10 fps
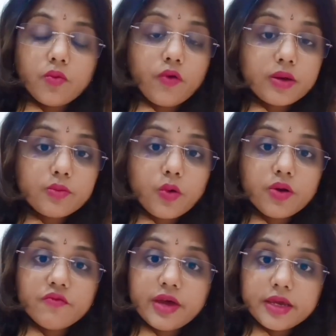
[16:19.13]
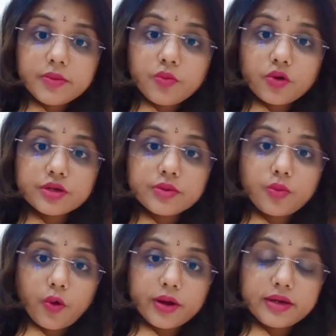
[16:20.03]
One more very important
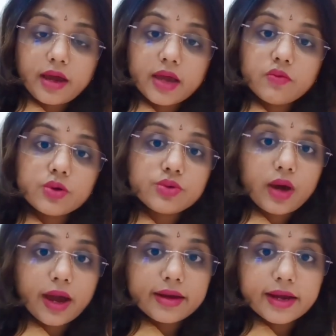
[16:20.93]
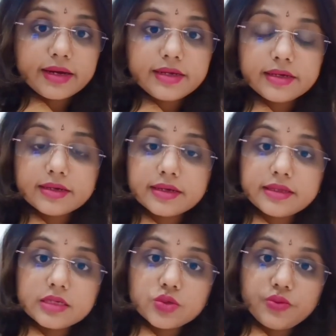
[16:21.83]
point I want to highlight here
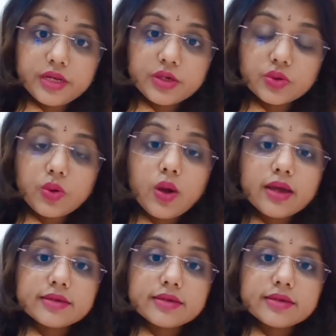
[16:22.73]
in this video,